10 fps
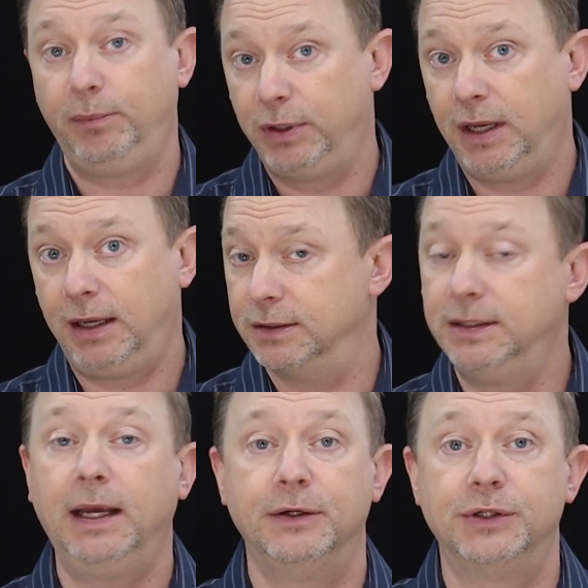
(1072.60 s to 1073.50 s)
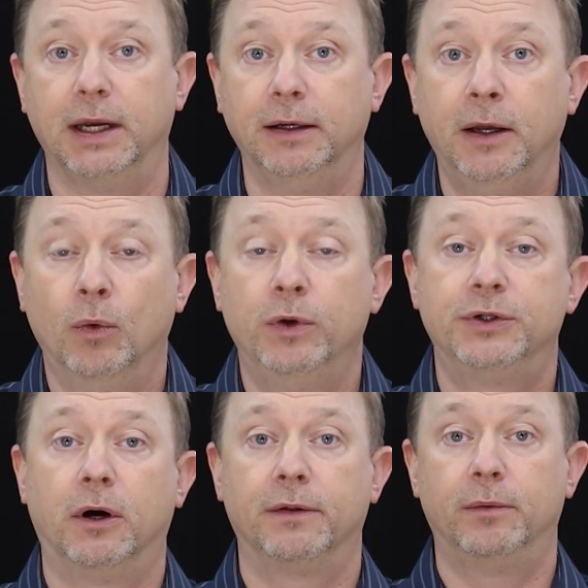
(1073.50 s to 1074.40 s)
EPA and DHA,
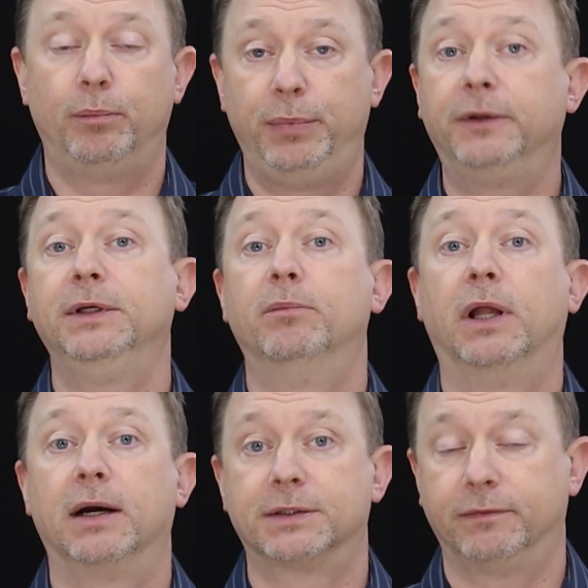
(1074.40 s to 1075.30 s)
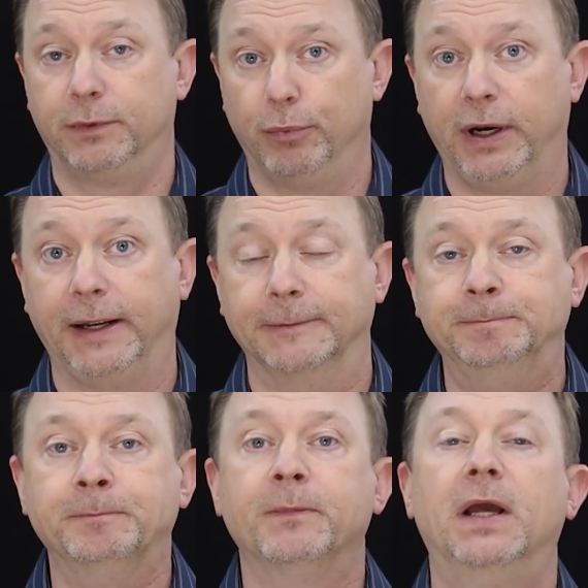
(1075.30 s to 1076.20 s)
which are the building blocks of the
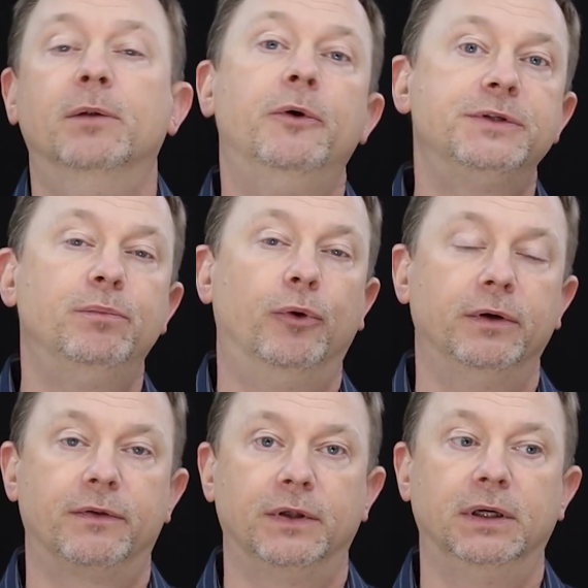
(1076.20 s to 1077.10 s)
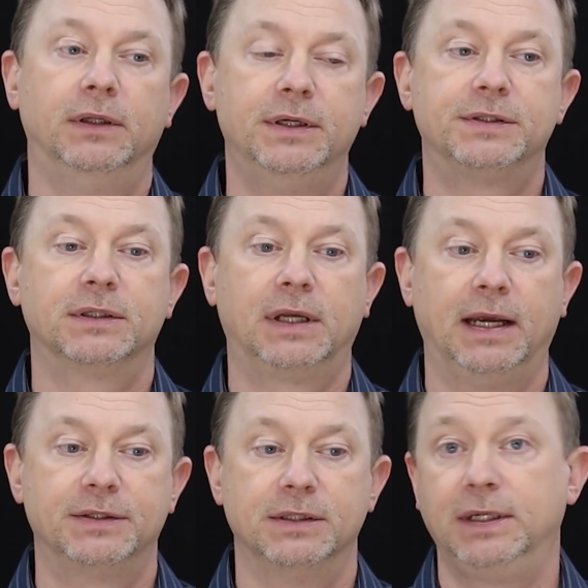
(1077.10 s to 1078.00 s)
brain. And the most important thing in this
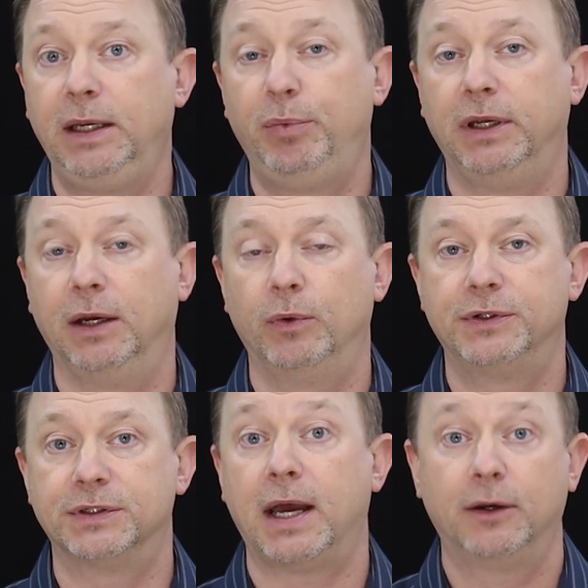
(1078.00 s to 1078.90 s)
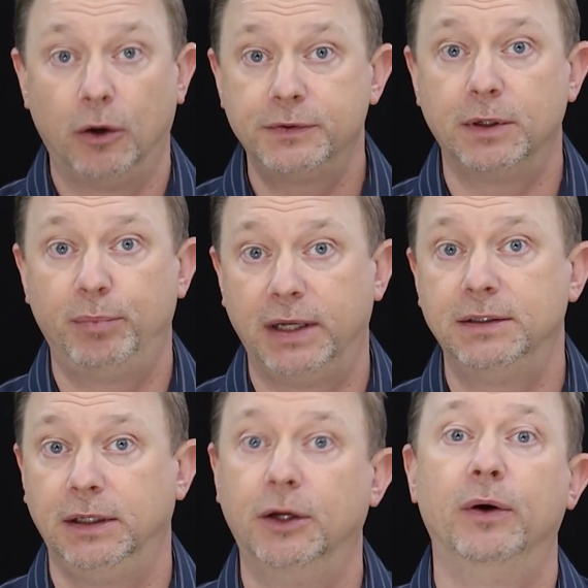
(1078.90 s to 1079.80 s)
case is EPA, which is
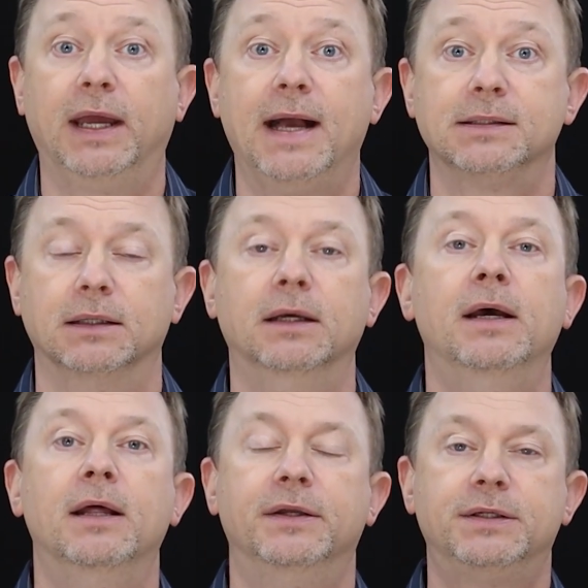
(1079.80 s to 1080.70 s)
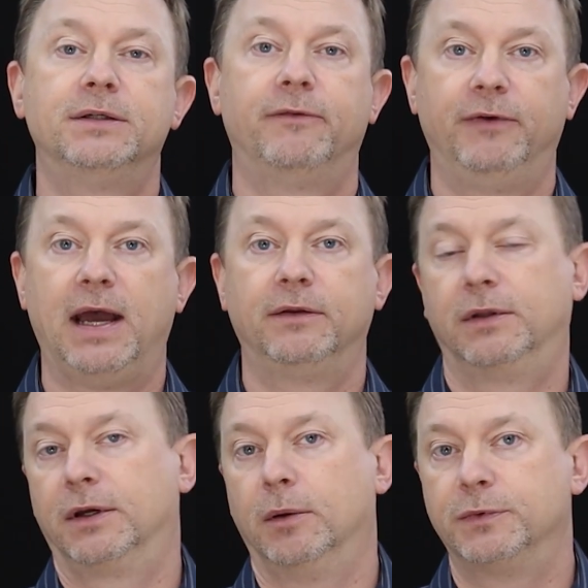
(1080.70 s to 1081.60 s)
eicosapentaenoic acid. This is a
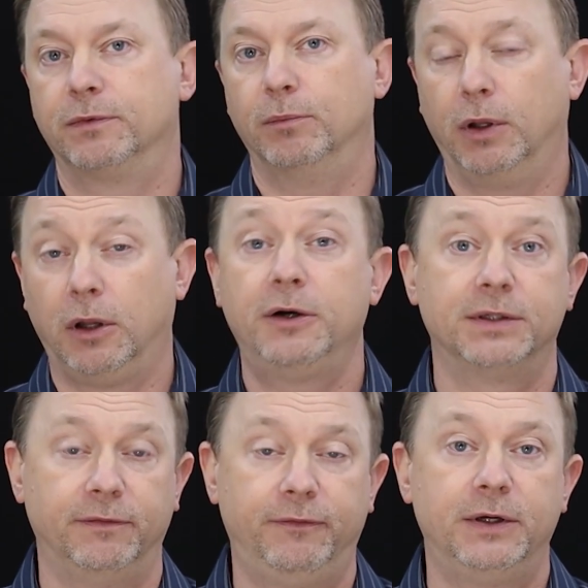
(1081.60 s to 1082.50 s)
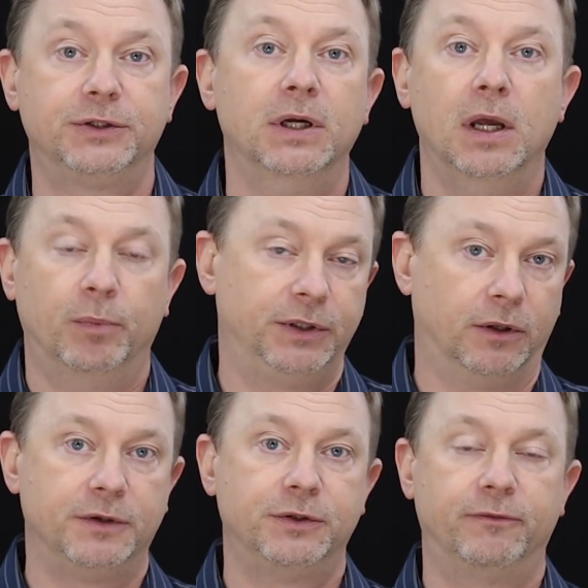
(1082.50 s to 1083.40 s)
fat that comes from largely fish, but
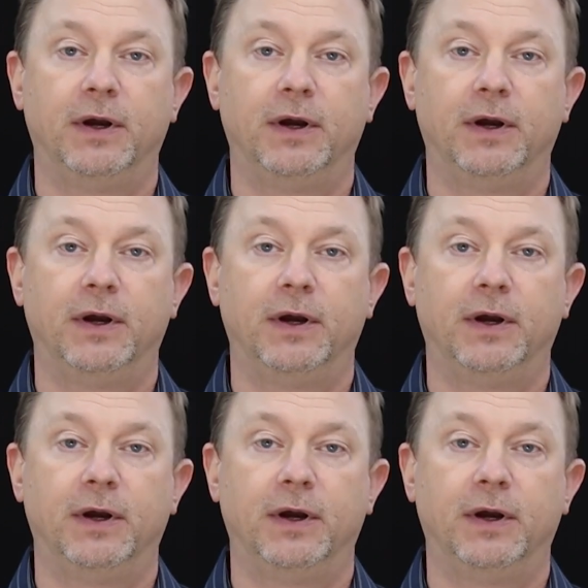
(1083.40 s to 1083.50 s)
you'll also